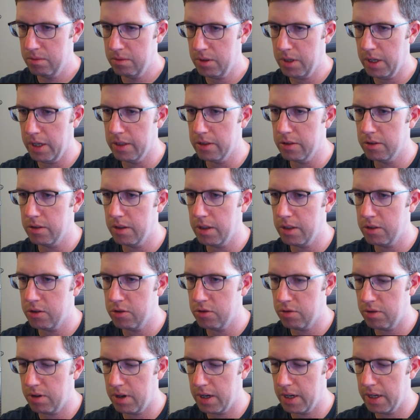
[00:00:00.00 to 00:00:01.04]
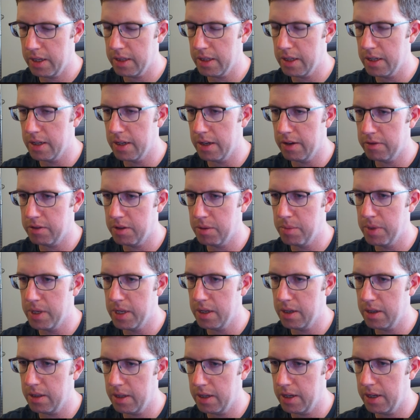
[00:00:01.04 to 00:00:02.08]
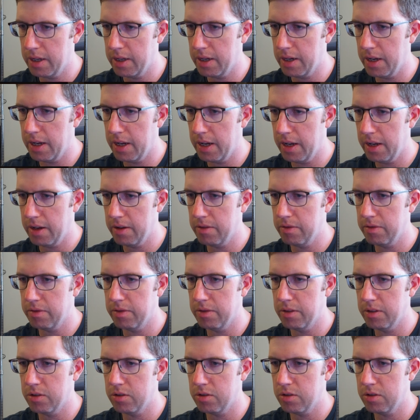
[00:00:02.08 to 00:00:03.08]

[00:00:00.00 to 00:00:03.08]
Okay, so let's try the FTP client. I have a